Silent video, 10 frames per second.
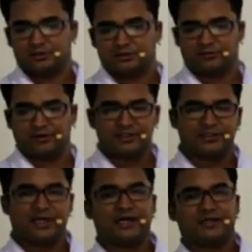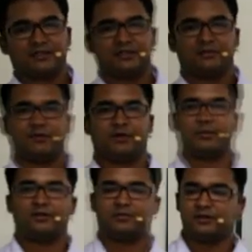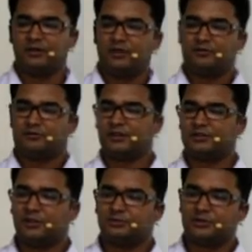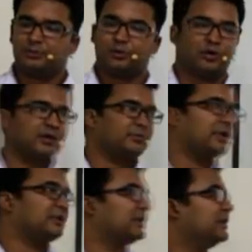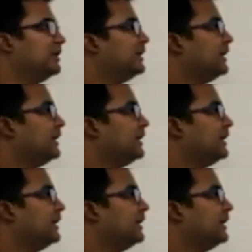So we will tackle them one by one. First comes the product method.